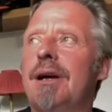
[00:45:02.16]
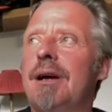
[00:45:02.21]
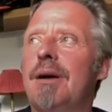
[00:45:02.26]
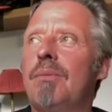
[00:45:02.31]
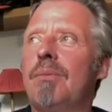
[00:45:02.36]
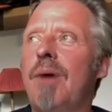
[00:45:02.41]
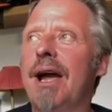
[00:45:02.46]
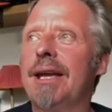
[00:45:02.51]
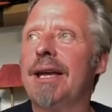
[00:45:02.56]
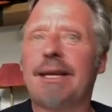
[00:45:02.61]

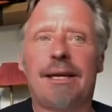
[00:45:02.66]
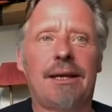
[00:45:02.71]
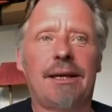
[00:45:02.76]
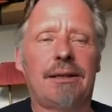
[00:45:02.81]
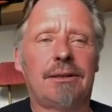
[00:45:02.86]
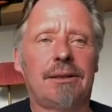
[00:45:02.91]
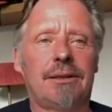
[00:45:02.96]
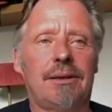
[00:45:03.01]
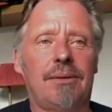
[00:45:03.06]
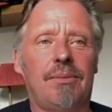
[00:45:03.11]

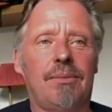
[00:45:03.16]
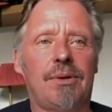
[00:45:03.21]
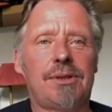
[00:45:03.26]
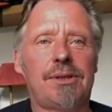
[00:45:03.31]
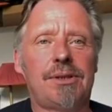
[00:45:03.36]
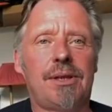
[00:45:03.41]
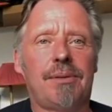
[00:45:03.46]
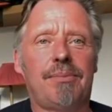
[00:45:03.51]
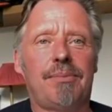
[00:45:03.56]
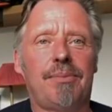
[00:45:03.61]
Guayaquil
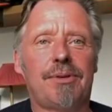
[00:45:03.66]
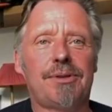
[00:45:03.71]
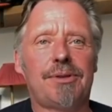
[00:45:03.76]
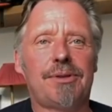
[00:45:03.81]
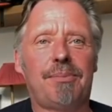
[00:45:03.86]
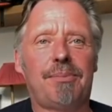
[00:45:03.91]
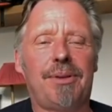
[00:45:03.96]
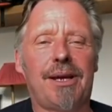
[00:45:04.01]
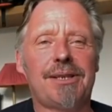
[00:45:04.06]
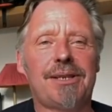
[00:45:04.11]
was
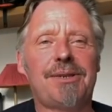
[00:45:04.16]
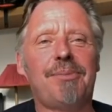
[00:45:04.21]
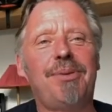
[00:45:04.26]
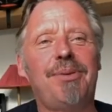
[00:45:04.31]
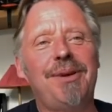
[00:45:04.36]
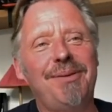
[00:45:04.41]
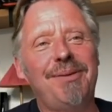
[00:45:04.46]
the place, and